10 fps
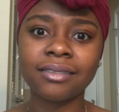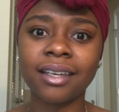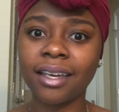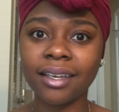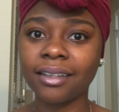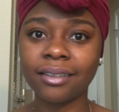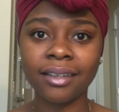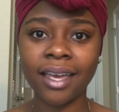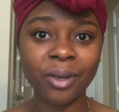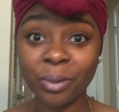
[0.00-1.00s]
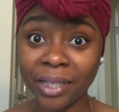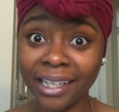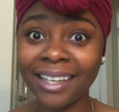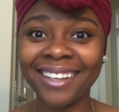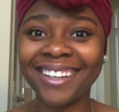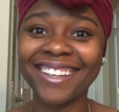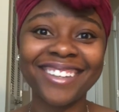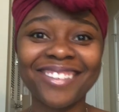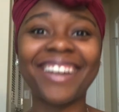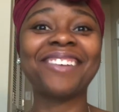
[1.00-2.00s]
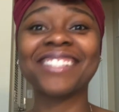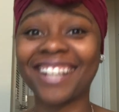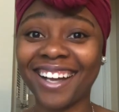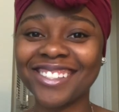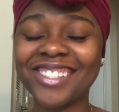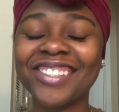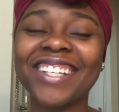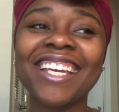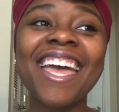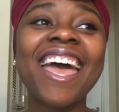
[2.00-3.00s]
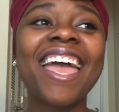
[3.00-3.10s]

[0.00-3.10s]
I ain't had no money, right? I was a college student.